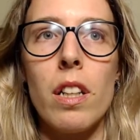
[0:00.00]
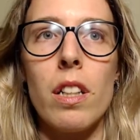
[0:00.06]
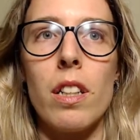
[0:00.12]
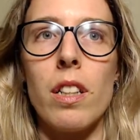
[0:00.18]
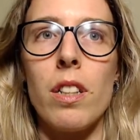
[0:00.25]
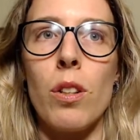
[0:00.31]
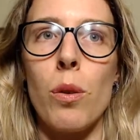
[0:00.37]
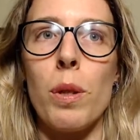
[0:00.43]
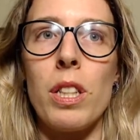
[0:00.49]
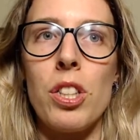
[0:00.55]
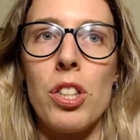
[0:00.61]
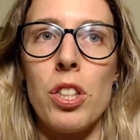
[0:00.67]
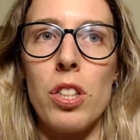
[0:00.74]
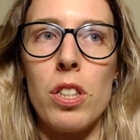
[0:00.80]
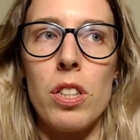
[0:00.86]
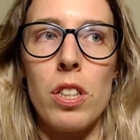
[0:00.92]
It
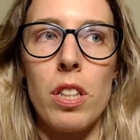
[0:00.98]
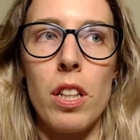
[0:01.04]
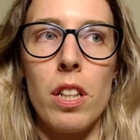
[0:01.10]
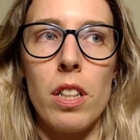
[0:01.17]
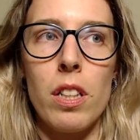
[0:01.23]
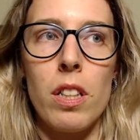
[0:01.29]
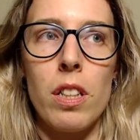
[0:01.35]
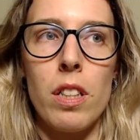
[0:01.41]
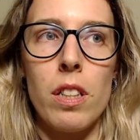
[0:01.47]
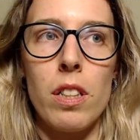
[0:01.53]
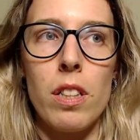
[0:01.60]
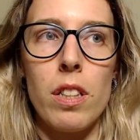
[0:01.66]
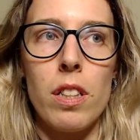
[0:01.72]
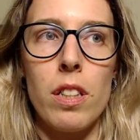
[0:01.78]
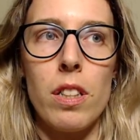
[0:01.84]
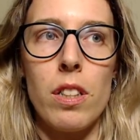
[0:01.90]
just
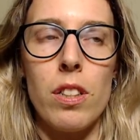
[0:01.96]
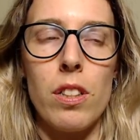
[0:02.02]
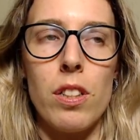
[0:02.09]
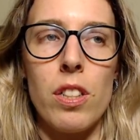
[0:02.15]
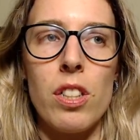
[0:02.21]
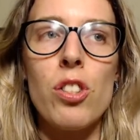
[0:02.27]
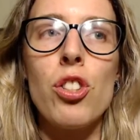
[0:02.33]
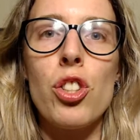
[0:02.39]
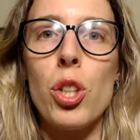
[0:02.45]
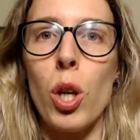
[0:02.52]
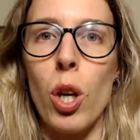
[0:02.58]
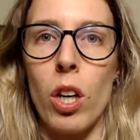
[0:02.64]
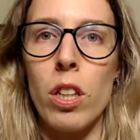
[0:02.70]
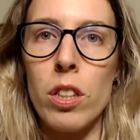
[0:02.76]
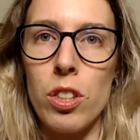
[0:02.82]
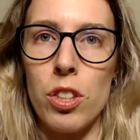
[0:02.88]

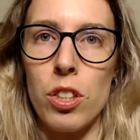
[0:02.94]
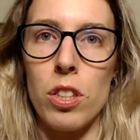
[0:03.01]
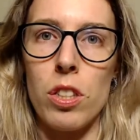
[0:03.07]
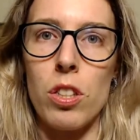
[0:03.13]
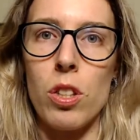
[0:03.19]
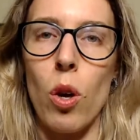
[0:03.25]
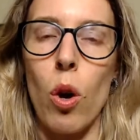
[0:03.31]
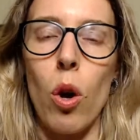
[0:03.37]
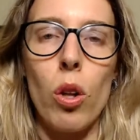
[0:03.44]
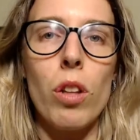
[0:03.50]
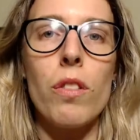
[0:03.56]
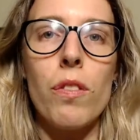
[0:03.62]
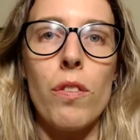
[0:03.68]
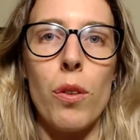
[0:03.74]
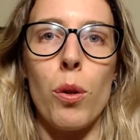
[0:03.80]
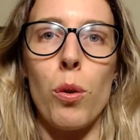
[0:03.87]
discharges all
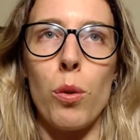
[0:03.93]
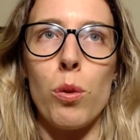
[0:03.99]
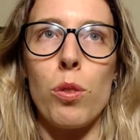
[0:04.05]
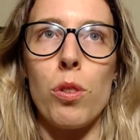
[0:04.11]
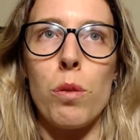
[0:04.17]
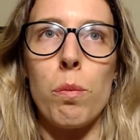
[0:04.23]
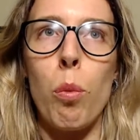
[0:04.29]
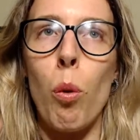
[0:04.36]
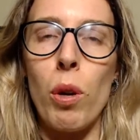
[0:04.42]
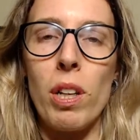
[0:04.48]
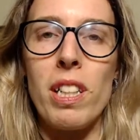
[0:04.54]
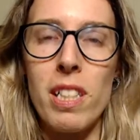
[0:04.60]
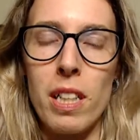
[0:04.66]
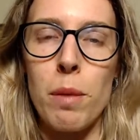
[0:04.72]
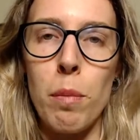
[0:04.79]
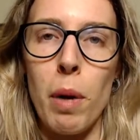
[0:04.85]
of those
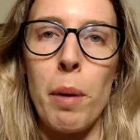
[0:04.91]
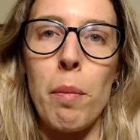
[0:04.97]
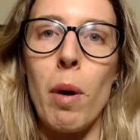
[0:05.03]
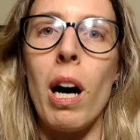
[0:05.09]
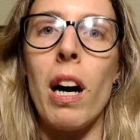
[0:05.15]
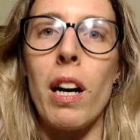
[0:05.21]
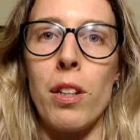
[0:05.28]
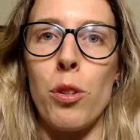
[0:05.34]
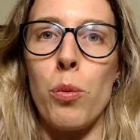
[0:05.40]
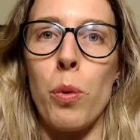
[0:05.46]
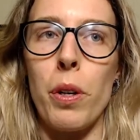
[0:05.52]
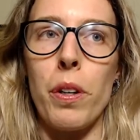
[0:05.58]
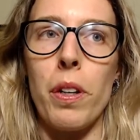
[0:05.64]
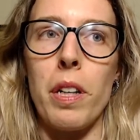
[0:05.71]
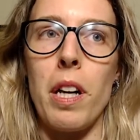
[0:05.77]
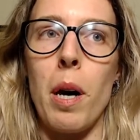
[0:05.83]
points in my mind
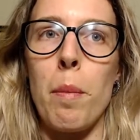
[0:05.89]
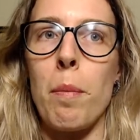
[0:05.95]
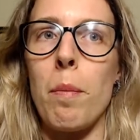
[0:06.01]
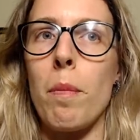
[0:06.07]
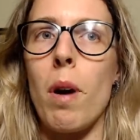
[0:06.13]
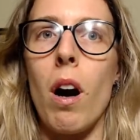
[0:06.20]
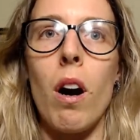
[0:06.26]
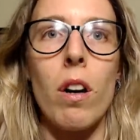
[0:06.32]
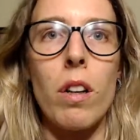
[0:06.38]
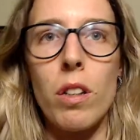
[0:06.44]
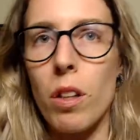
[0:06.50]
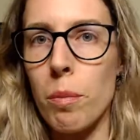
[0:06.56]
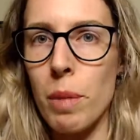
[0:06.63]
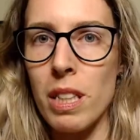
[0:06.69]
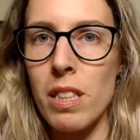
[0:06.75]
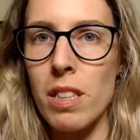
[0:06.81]
wherein I'm hard
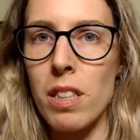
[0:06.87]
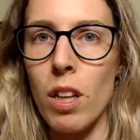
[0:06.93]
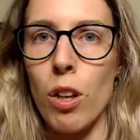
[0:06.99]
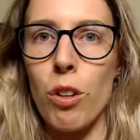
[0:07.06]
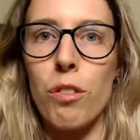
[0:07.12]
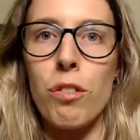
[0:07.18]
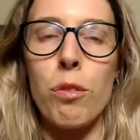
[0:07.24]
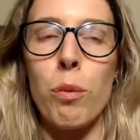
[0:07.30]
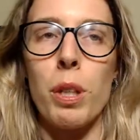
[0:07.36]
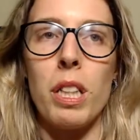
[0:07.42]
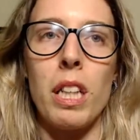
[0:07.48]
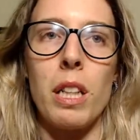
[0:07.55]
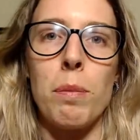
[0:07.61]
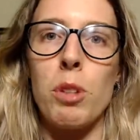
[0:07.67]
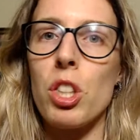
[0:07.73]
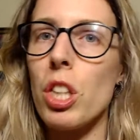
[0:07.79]
on myself, wherein
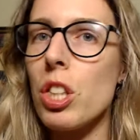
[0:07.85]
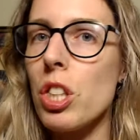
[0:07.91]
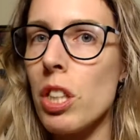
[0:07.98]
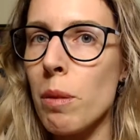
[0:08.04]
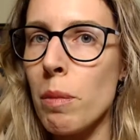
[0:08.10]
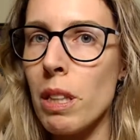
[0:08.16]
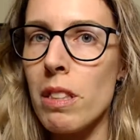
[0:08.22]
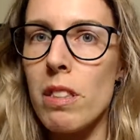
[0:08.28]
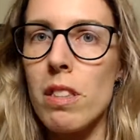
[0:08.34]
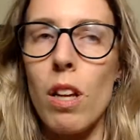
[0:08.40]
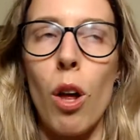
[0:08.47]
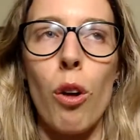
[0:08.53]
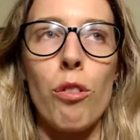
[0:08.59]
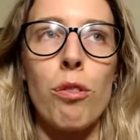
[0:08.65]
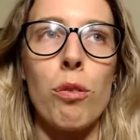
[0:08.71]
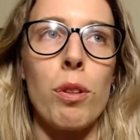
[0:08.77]
I'm judging
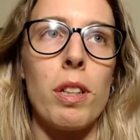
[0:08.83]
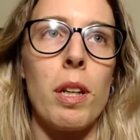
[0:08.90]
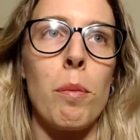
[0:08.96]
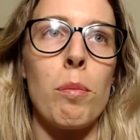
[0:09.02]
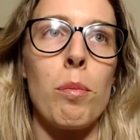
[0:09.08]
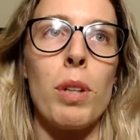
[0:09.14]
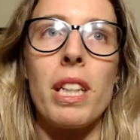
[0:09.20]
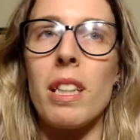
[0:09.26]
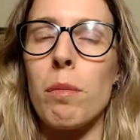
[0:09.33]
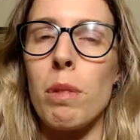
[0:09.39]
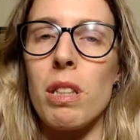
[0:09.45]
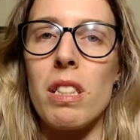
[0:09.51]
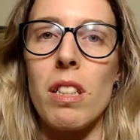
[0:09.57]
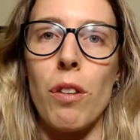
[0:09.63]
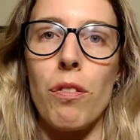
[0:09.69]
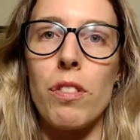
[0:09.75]
myself, wherein I'm breaking
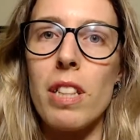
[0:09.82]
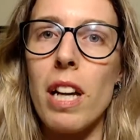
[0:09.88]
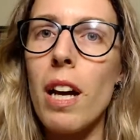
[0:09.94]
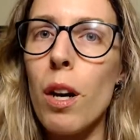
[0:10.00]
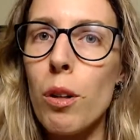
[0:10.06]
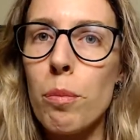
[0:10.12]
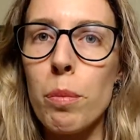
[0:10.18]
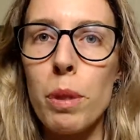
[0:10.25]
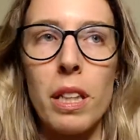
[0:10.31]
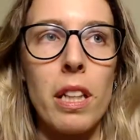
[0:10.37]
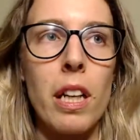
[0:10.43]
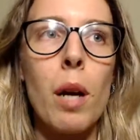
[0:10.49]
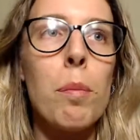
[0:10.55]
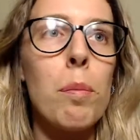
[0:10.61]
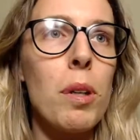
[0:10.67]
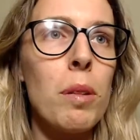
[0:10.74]
myself down,
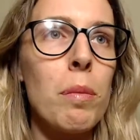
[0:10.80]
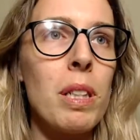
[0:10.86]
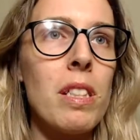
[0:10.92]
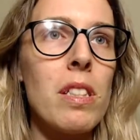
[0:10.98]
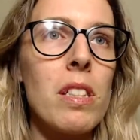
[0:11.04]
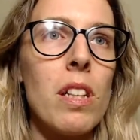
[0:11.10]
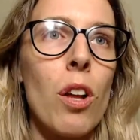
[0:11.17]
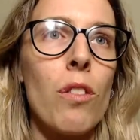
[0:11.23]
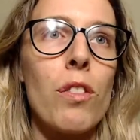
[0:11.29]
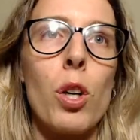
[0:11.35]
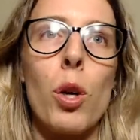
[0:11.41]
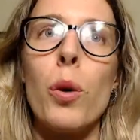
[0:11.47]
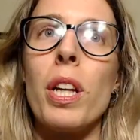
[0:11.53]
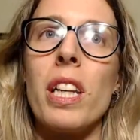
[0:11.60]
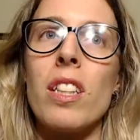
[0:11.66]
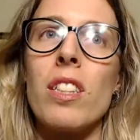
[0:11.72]
beating up on myself,
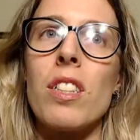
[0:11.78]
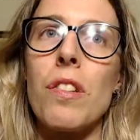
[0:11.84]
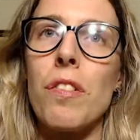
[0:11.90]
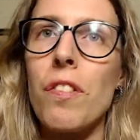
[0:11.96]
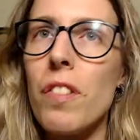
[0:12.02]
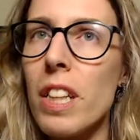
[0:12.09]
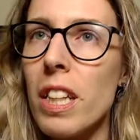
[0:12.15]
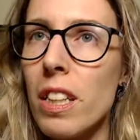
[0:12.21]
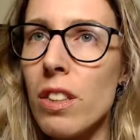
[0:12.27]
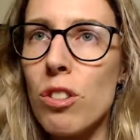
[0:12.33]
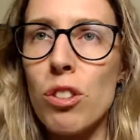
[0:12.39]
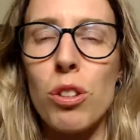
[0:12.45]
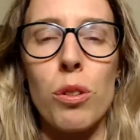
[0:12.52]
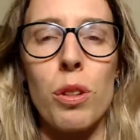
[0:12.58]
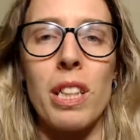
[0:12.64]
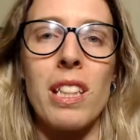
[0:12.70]
going into fears,
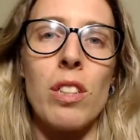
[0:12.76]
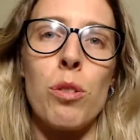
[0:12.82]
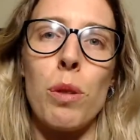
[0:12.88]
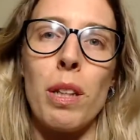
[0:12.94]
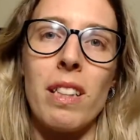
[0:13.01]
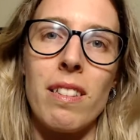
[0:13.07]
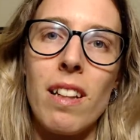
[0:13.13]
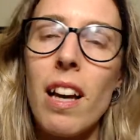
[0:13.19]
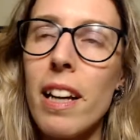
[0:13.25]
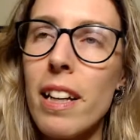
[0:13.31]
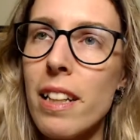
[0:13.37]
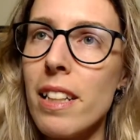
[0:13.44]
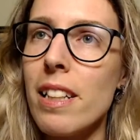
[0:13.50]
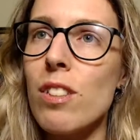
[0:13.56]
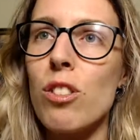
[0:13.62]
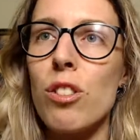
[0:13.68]
going into
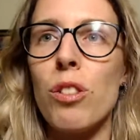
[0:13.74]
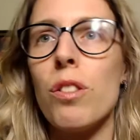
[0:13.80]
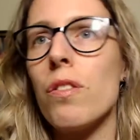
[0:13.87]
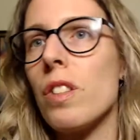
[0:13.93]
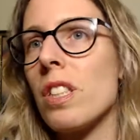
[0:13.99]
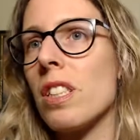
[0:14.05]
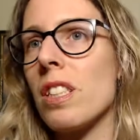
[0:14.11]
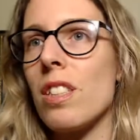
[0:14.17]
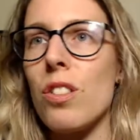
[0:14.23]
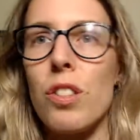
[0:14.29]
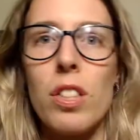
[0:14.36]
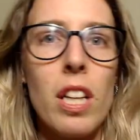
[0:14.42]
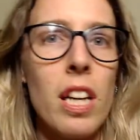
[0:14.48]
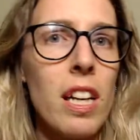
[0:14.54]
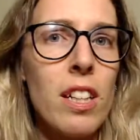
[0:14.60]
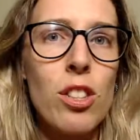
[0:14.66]
anxieties, nervousness,
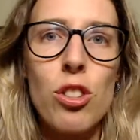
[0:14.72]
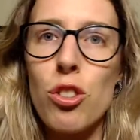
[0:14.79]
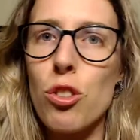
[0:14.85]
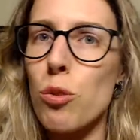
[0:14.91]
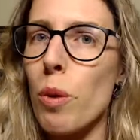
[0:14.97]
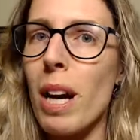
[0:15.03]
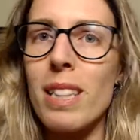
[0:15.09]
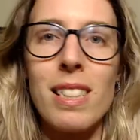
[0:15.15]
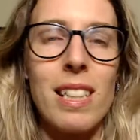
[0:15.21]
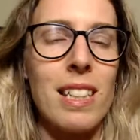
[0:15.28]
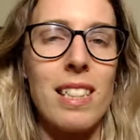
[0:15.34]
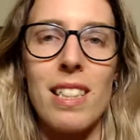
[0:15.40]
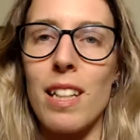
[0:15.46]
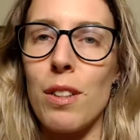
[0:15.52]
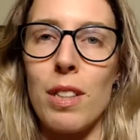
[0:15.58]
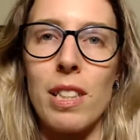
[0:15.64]
stress,
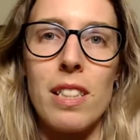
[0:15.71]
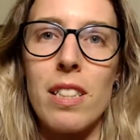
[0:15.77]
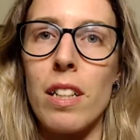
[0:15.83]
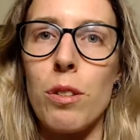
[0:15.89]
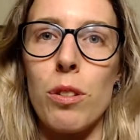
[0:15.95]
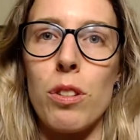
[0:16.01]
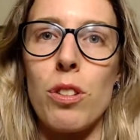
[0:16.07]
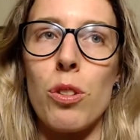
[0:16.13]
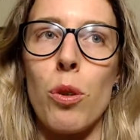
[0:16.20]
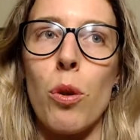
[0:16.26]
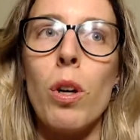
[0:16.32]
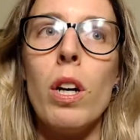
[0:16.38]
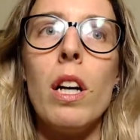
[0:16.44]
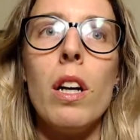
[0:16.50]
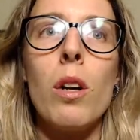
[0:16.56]
etc., etc. So